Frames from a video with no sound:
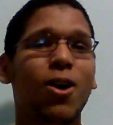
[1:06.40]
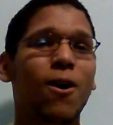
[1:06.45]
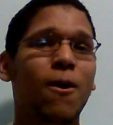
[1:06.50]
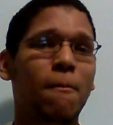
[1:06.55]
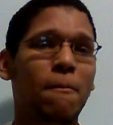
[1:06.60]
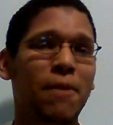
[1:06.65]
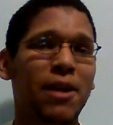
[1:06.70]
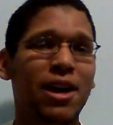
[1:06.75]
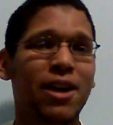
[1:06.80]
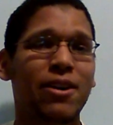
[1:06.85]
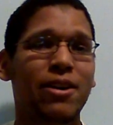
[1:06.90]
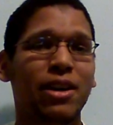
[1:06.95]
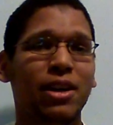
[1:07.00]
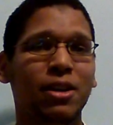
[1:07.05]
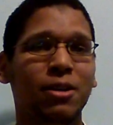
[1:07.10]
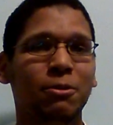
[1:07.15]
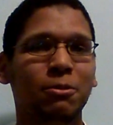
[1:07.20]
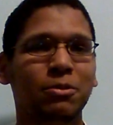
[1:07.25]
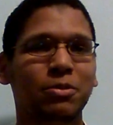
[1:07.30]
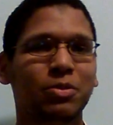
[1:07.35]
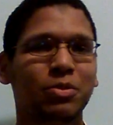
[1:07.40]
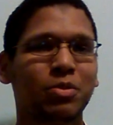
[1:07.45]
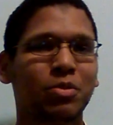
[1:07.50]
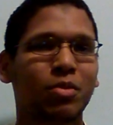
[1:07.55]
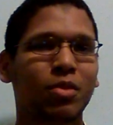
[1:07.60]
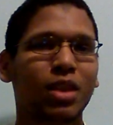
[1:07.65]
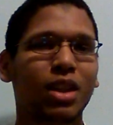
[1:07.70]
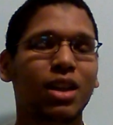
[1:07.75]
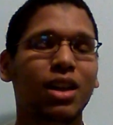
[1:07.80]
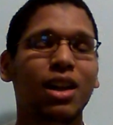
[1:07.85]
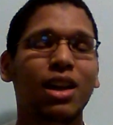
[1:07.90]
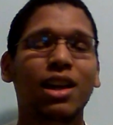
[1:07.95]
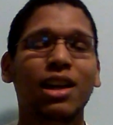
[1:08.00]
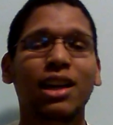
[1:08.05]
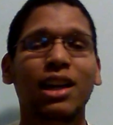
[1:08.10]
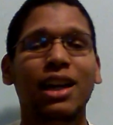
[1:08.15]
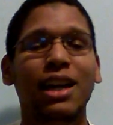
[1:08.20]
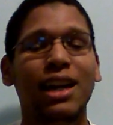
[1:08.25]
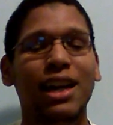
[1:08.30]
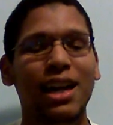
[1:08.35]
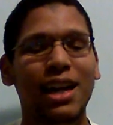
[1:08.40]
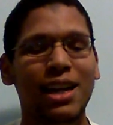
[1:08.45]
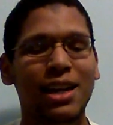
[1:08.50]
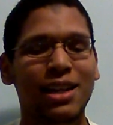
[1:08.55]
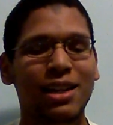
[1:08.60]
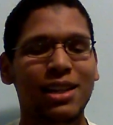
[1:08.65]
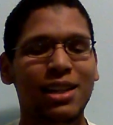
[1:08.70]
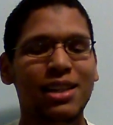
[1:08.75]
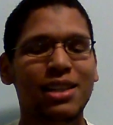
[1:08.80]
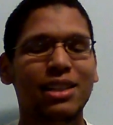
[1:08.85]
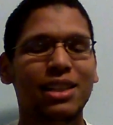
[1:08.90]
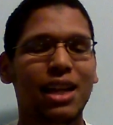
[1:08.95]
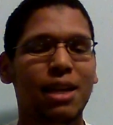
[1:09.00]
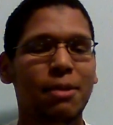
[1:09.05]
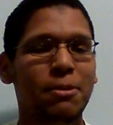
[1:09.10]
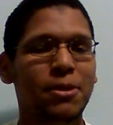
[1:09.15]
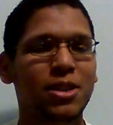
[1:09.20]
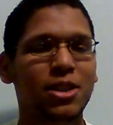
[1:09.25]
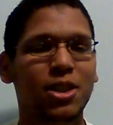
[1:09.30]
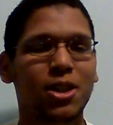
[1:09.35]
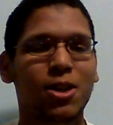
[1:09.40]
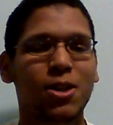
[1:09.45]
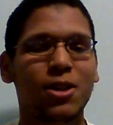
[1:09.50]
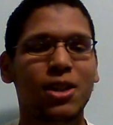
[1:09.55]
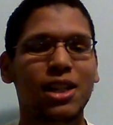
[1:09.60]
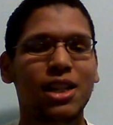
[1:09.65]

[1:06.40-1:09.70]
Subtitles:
on Barry. And in this episode,